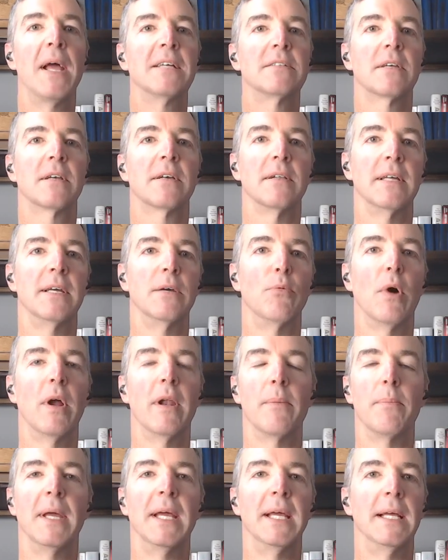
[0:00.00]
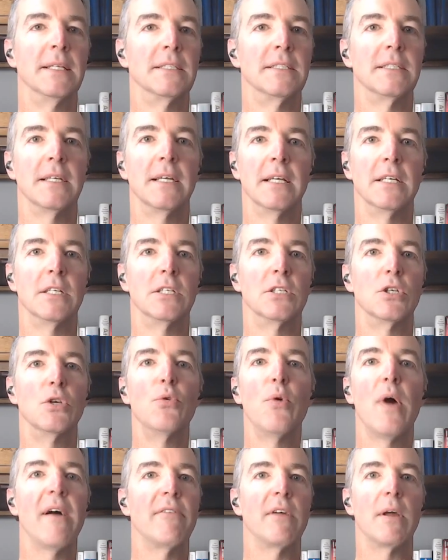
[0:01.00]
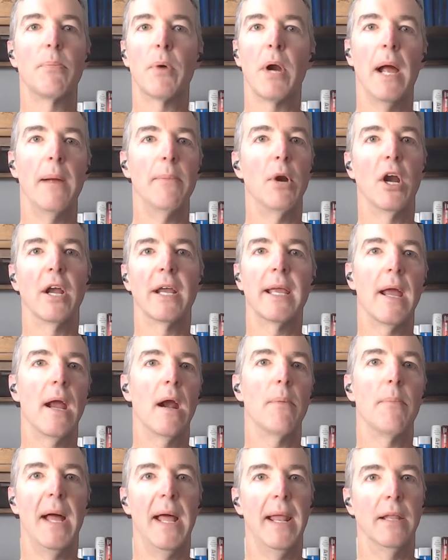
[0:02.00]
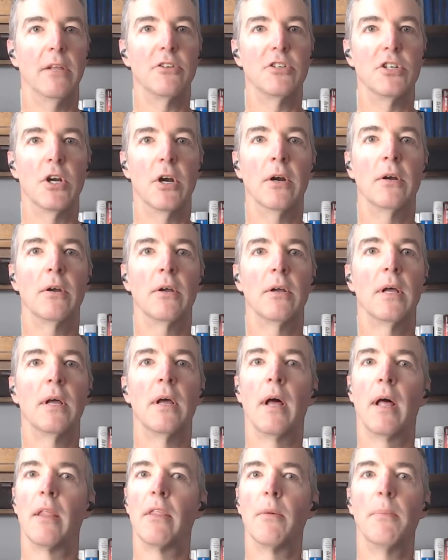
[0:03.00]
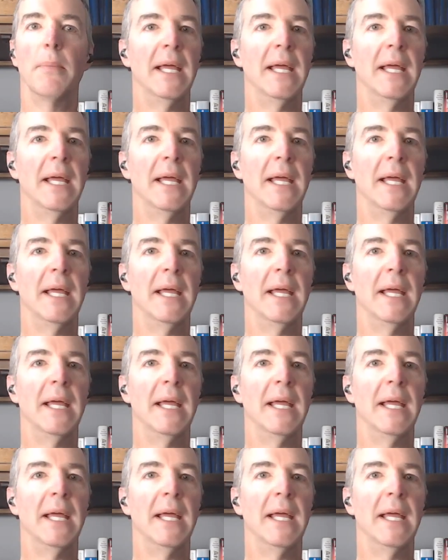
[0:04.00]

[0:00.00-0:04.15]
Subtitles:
basically what it means is you have a primary care manager, the